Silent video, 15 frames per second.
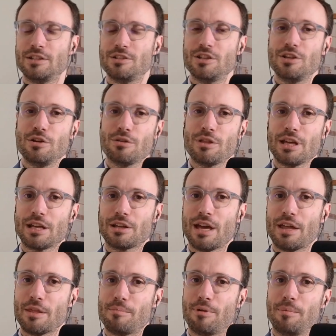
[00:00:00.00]
Do you think that
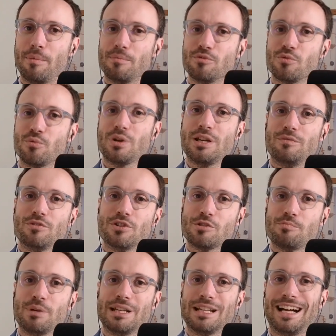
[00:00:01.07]
the problems we've just
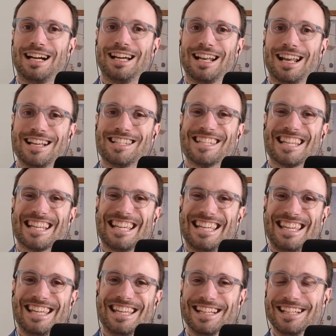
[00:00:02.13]
been highlighting
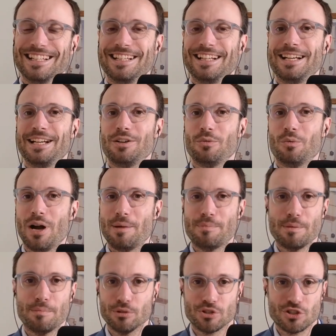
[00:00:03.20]
here, where
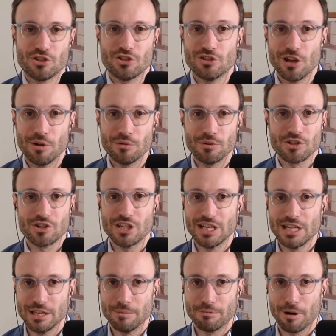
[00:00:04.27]
people just don't
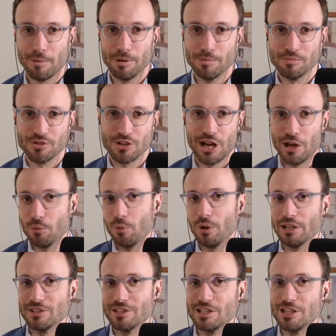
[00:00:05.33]
see the problems and aren't
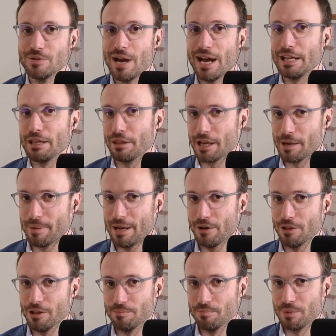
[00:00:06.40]
willing to do anything
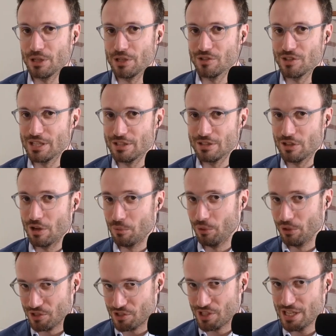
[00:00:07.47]
about them because they don't
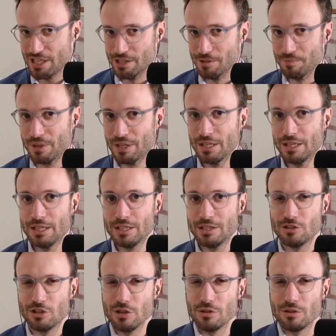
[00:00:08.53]
want to see them,
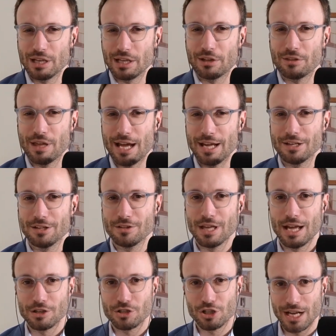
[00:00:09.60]
do you think that
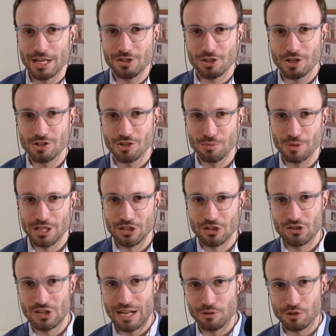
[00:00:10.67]
that changes? Are we
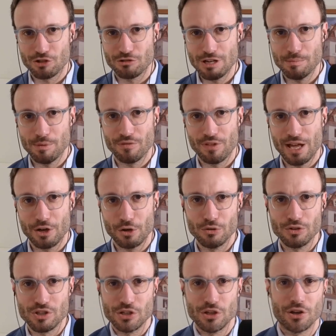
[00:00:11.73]
downstream of that, or
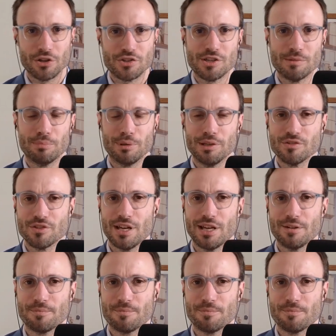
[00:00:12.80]
is it not as simple as that?